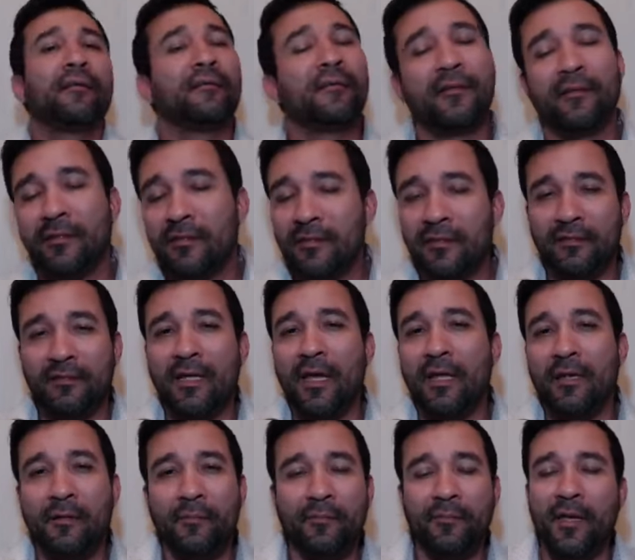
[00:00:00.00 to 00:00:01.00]
This is not
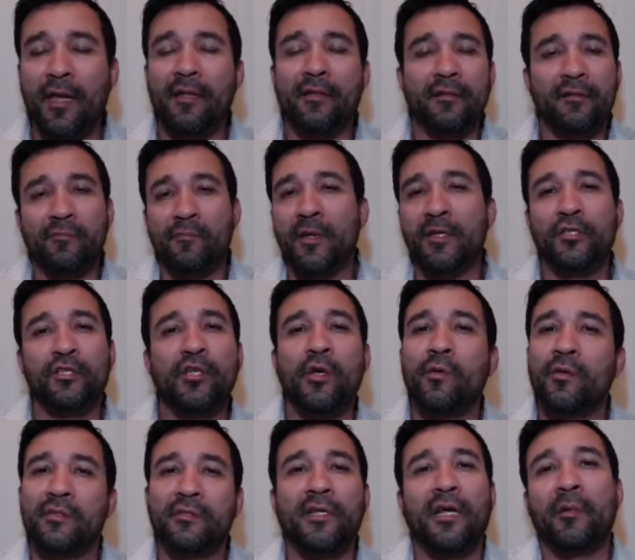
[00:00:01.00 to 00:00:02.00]
a, uh, this, my show
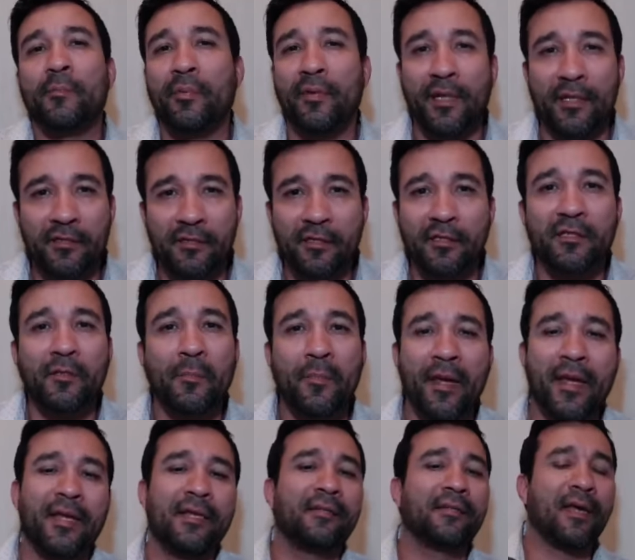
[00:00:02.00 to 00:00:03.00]
is not a place to debate.